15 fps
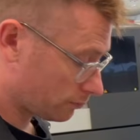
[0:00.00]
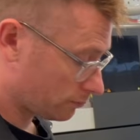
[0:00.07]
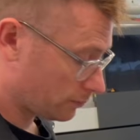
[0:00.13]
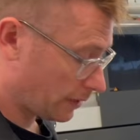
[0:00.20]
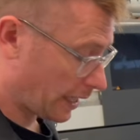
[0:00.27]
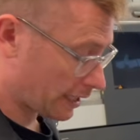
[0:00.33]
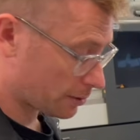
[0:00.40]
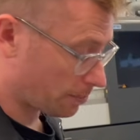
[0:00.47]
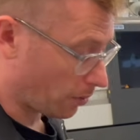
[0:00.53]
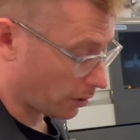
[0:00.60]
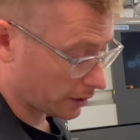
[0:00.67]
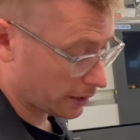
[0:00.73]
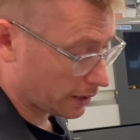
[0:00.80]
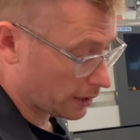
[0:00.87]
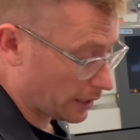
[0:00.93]
Next
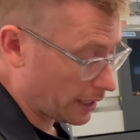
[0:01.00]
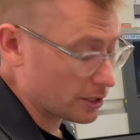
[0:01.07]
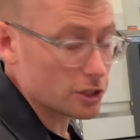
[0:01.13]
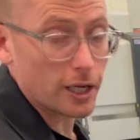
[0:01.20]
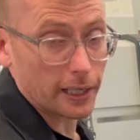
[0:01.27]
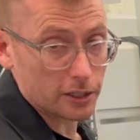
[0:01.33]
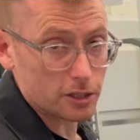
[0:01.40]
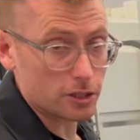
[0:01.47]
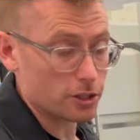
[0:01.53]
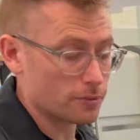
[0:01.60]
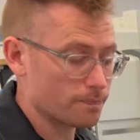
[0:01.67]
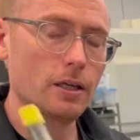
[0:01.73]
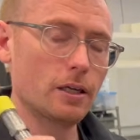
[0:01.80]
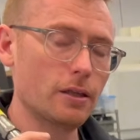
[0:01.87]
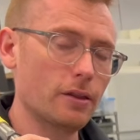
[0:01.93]
point, injectors.
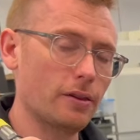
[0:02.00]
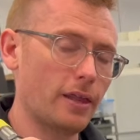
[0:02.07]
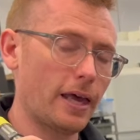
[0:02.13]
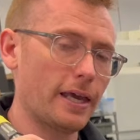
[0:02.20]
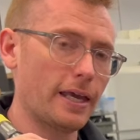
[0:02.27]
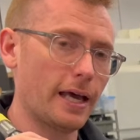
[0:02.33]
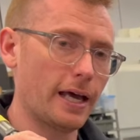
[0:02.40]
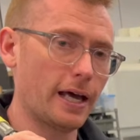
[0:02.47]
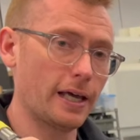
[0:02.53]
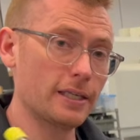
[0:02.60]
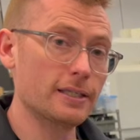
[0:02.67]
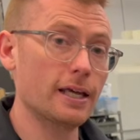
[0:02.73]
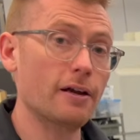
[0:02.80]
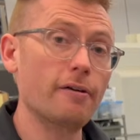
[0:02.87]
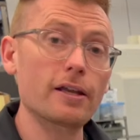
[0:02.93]
They are
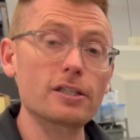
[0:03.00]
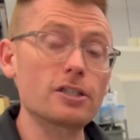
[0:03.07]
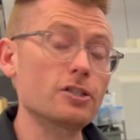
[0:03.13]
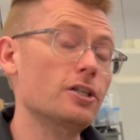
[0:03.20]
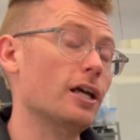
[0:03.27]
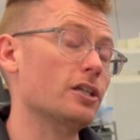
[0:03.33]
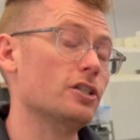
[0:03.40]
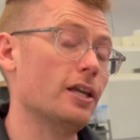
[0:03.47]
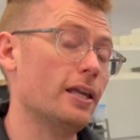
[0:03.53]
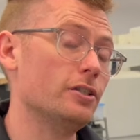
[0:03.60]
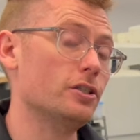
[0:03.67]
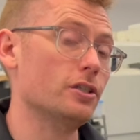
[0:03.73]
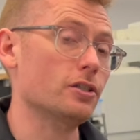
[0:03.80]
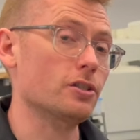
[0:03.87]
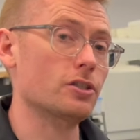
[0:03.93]
indirect injection
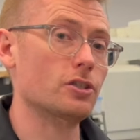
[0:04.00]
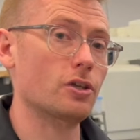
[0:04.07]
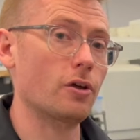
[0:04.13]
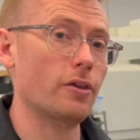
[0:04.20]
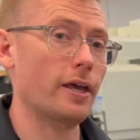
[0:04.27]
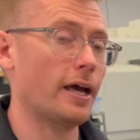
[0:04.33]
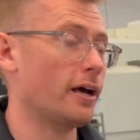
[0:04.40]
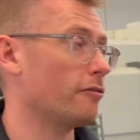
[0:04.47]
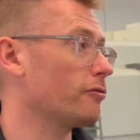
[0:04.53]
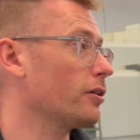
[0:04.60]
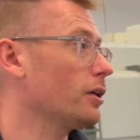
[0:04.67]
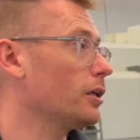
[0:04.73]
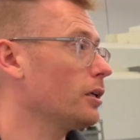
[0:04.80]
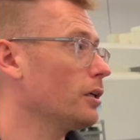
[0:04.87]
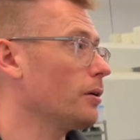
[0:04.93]
engines, so they have
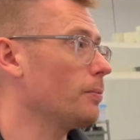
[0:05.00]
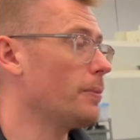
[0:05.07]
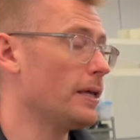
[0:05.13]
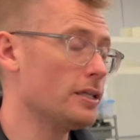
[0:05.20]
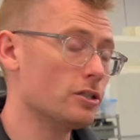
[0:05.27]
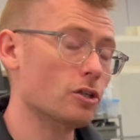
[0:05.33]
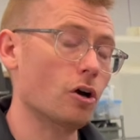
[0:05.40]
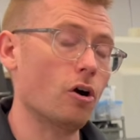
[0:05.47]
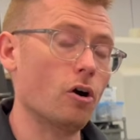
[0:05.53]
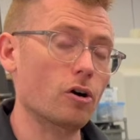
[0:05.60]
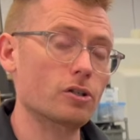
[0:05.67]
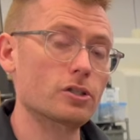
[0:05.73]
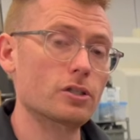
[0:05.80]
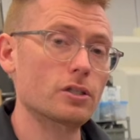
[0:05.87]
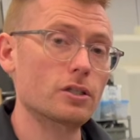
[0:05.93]
pin
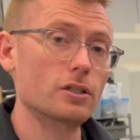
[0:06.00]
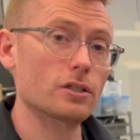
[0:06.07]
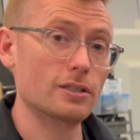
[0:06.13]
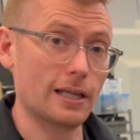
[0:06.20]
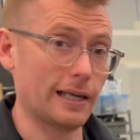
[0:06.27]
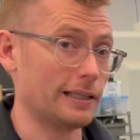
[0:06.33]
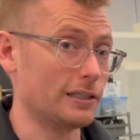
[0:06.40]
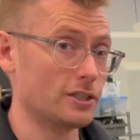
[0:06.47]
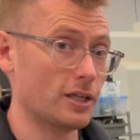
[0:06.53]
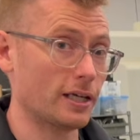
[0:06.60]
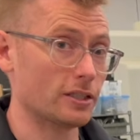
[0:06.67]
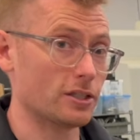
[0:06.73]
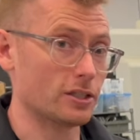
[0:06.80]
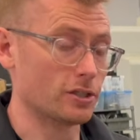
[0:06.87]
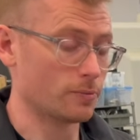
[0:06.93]
Torx style
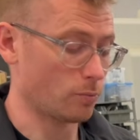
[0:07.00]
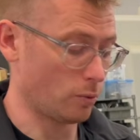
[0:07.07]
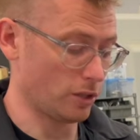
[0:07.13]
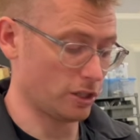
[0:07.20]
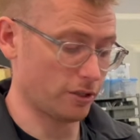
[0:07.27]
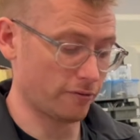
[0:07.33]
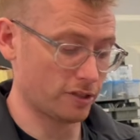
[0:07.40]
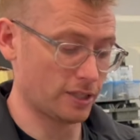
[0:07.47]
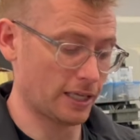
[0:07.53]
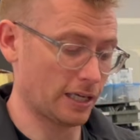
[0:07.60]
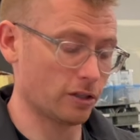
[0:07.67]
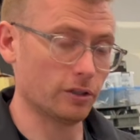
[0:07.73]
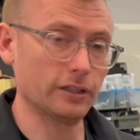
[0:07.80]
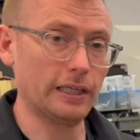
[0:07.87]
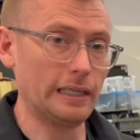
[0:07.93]
injectors, which have a
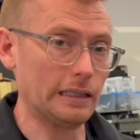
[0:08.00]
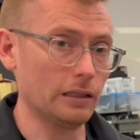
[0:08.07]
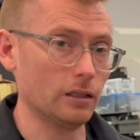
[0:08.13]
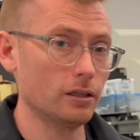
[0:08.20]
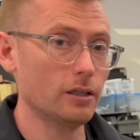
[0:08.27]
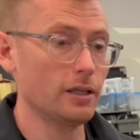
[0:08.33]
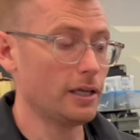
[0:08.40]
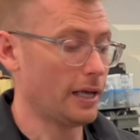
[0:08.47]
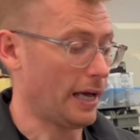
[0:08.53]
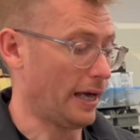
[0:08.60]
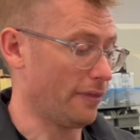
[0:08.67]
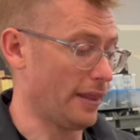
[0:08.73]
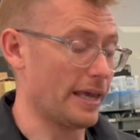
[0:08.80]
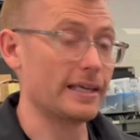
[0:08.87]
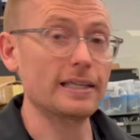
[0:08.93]
single needle,
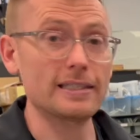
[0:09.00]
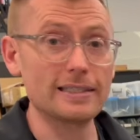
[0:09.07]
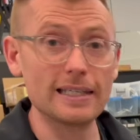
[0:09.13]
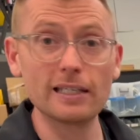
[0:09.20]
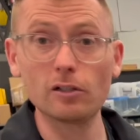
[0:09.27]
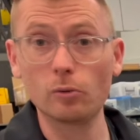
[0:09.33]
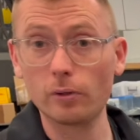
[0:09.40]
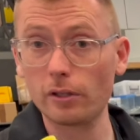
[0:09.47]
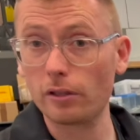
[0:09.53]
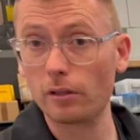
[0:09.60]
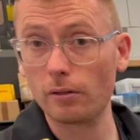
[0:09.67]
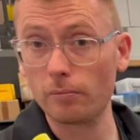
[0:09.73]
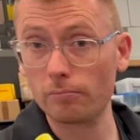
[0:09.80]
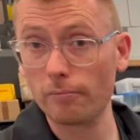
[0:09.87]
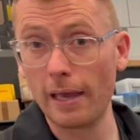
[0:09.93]
and they can deal with
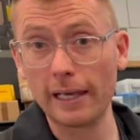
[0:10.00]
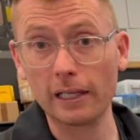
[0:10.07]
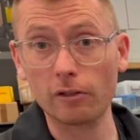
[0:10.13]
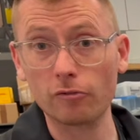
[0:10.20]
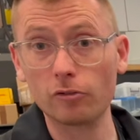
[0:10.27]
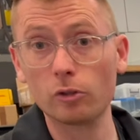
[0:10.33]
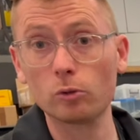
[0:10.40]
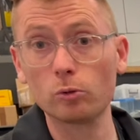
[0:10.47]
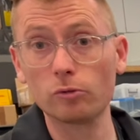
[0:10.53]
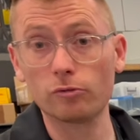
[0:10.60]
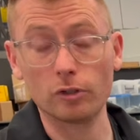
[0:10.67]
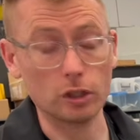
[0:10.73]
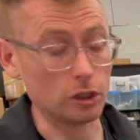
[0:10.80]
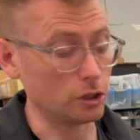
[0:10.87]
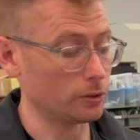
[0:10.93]
mega fuel
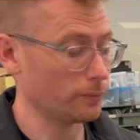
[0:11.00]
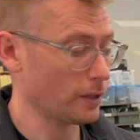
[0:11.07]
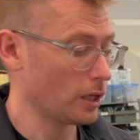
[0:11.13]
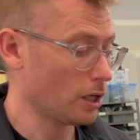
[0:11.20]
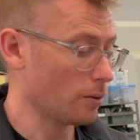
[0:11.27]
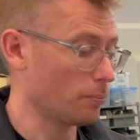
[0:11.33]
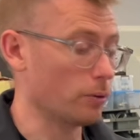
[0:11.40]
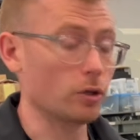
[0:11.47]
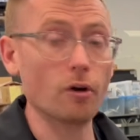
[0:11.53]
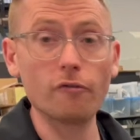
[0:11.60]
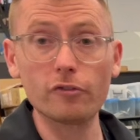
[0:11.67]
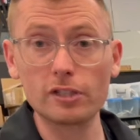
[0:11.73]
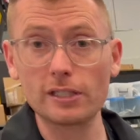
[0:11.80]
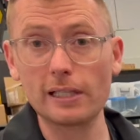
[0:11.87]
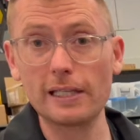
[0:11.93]
flow. But
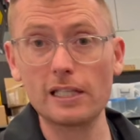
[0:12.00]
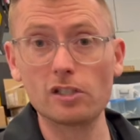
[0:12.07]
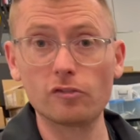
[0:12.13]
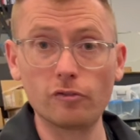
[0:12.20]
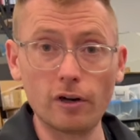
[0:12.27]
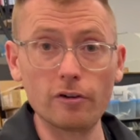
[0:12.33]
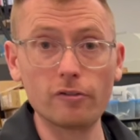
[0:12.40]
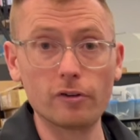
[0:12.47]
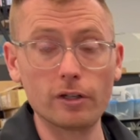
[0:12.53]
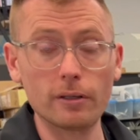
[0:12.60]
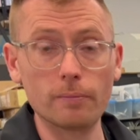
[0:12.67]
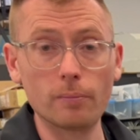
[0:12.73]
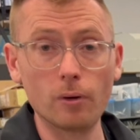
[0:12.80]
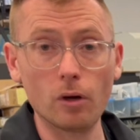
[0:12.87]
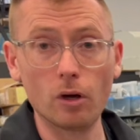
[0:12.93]
obviously it's very, very
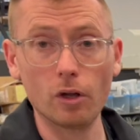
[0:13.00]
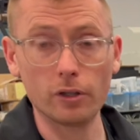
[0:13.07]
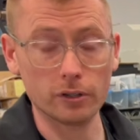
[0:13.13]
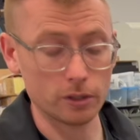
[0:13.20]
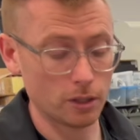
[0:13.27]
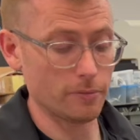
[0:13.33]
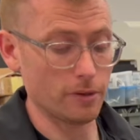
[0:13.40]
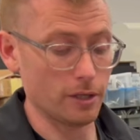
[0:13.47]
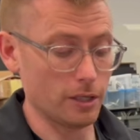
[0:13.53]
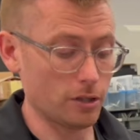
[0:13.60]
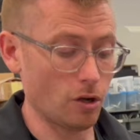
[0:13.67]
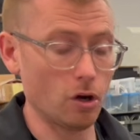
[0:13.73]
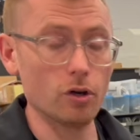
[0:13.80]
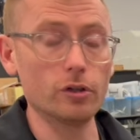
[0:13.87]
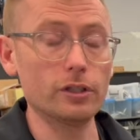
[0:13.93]
important that it
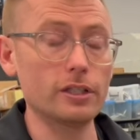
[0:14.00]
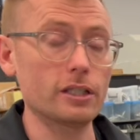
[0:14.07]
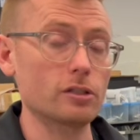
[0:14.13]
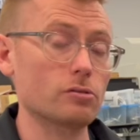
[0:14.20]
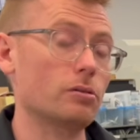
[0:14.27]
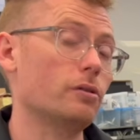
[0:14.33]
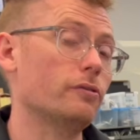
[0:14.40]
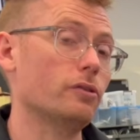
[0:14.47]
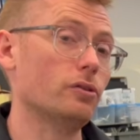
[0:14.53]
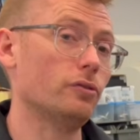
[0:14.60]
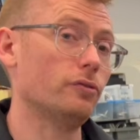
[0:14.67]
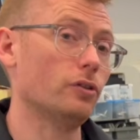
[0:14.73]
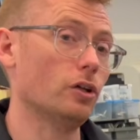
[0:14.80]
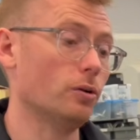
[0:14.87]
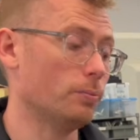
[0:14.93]
not only deals with the fuel
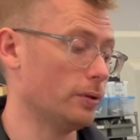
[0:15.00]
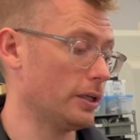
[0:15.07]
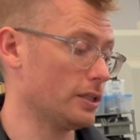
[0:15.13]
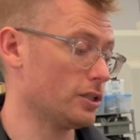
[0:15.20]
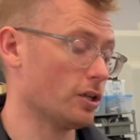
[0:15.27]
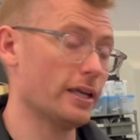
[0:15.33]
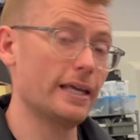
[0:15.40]
flow, but it's